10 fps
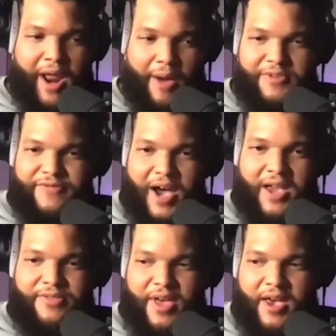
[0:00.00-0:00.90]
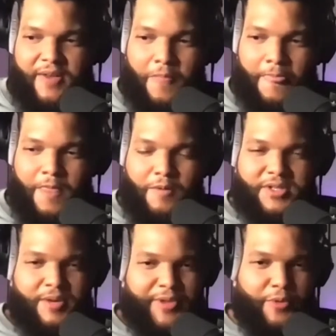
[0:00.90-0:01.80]
But I would find that there
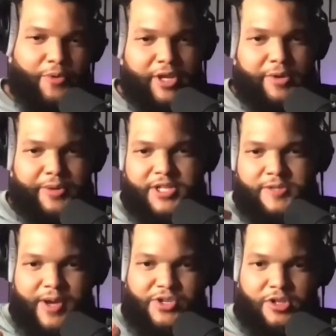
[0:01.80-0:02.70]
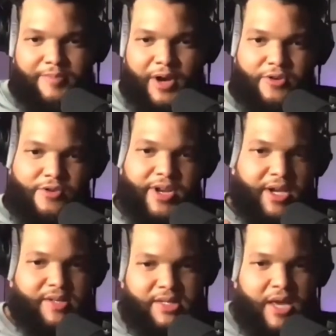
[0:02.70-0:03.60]
was something really, really special about
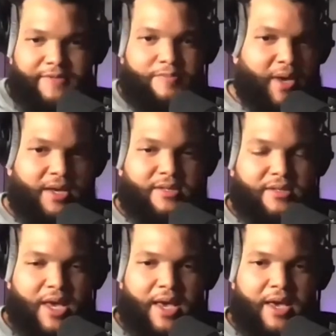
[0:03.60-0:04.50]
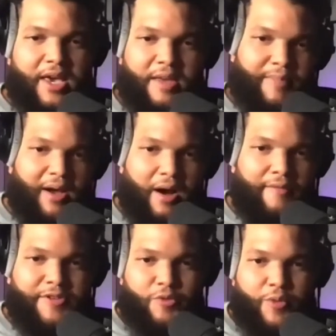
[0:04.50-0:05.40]
creating a safe space in my
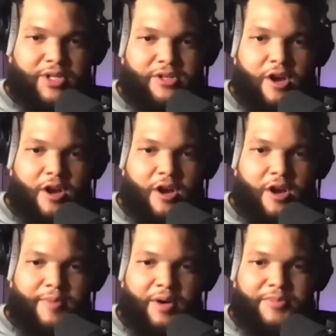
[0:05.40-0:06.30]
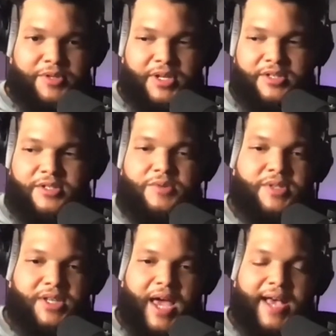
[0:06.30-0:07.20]
office where we could talk about music and
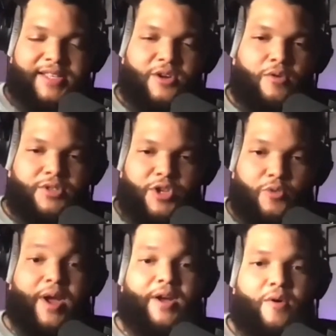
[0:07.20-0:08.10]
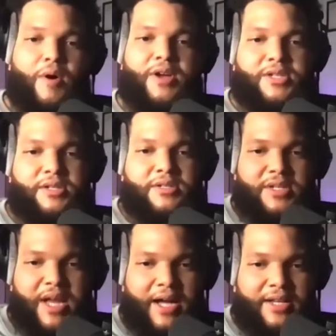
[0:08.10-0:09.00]
students could ask direct
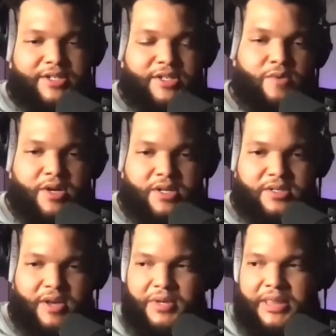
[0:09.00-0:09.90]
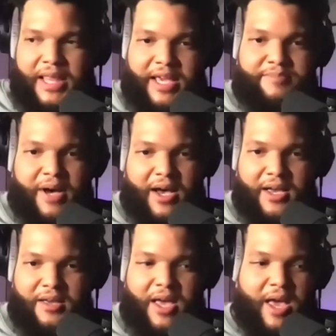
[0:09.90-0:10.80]
questions, not just questions that were led
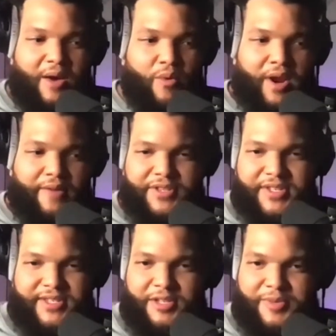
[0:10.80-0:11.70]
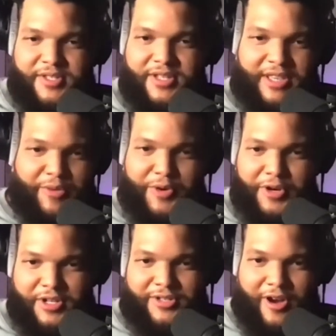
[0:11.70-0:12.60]
by whatever the syllabus said that we
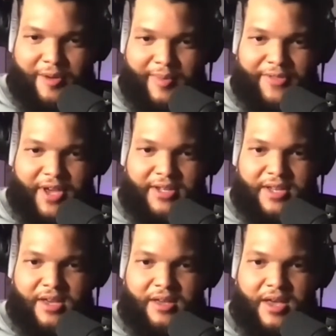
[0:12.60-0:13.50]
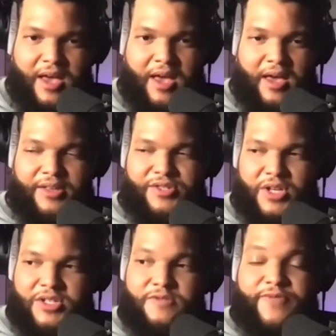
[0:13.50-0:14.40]
were going to talk about that day. And
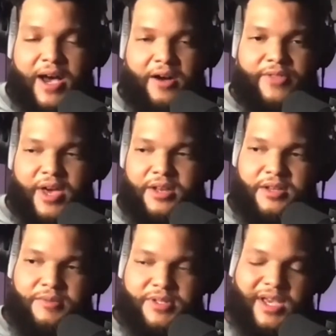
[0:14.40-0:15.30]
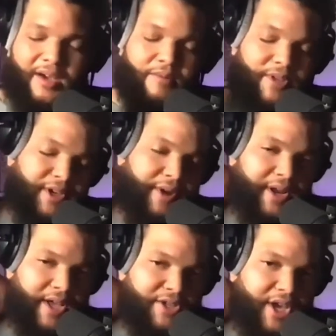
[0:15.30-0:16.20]
so I just found that it was like a really
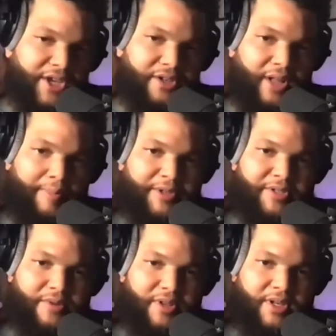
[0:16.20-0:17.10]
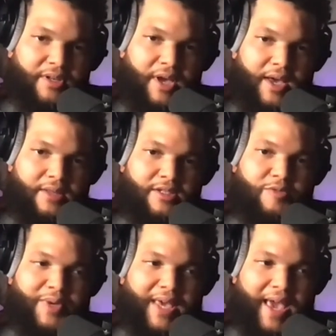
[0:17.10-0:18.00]
great educational opportunity
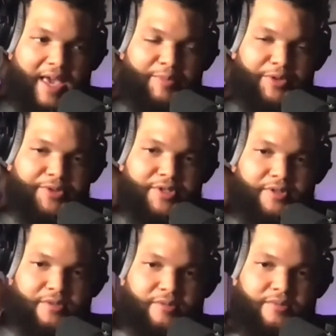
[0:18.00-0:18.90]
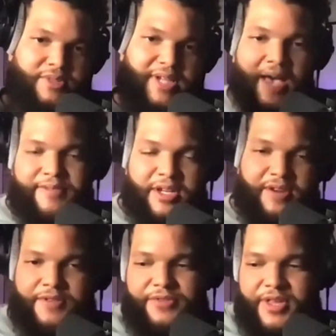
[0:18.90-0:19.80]
to be able to dive into
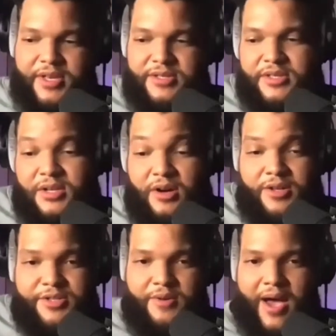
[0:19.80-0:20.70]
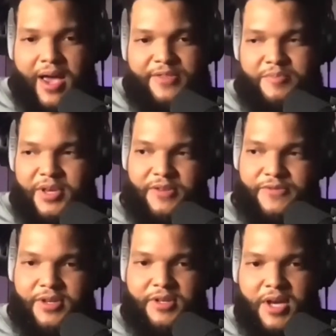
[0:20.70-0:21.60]
different things. And then also I had the
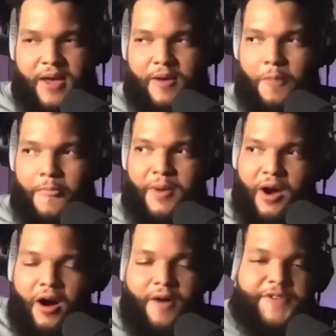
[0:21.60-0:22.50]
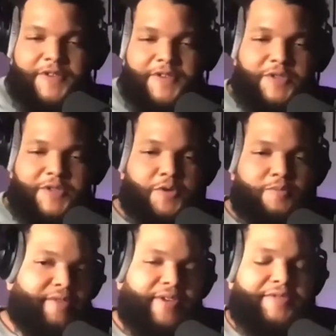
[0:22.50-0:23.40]
benefit, my office was
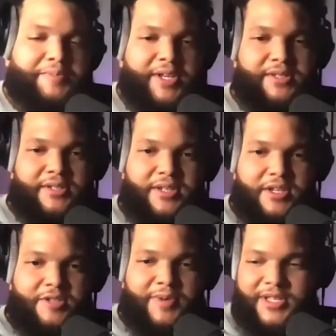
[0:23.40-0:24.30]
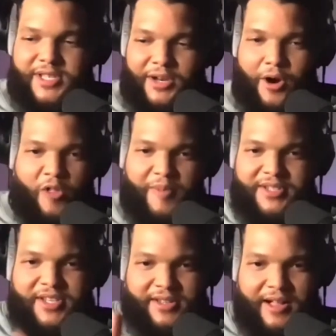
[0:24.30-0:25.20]
my favorite place to teach because I had all of
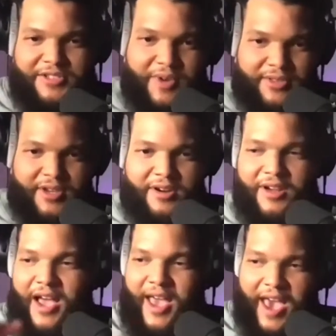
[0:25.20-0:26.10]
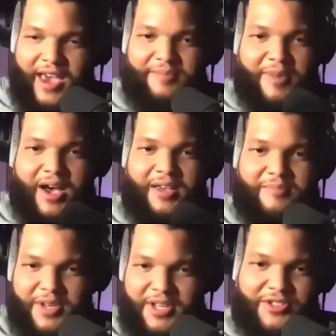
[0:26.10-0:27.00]
my technology right there. I had
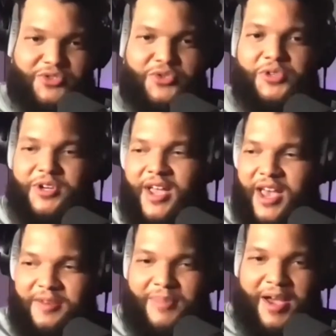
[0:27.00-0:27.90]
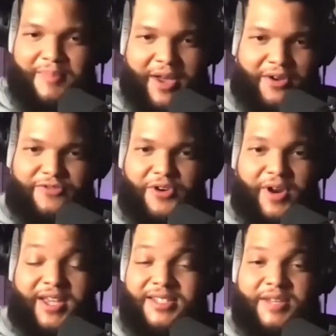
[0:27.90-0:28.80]
my MIDI controller, I had my
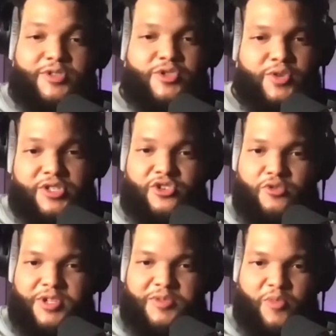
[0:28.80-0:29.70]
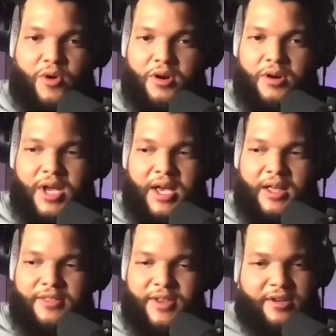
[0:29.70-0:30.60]
microphone. I could demonstrate so much more
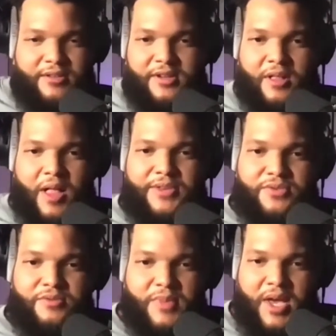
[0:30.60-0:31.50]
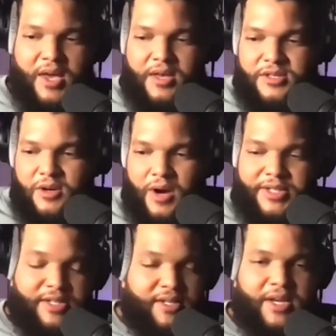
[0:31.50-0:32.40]
than I could in a classroom.
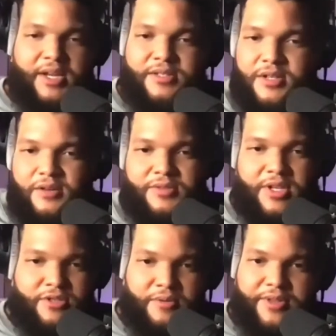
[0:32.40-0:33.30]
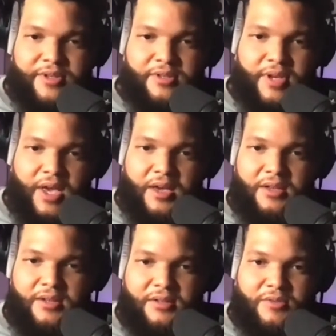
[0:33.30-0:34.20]
So I just decided to go digital with it
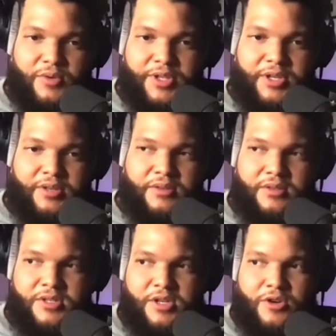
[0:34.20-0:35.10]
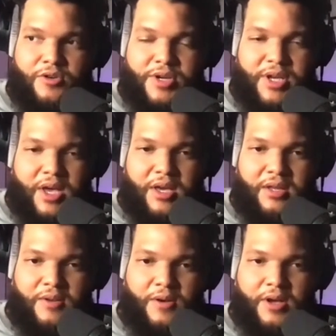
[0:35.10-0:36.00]
and really to
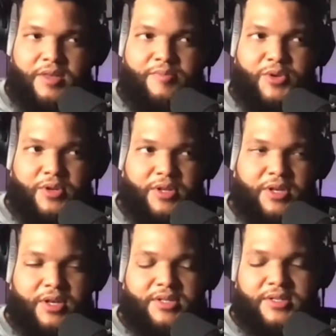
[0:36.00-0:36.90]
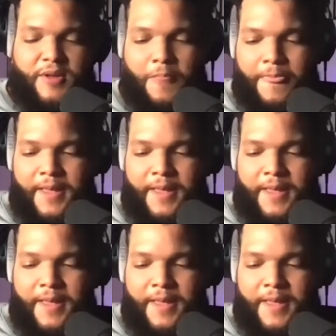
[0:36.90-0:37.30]
create a community. It's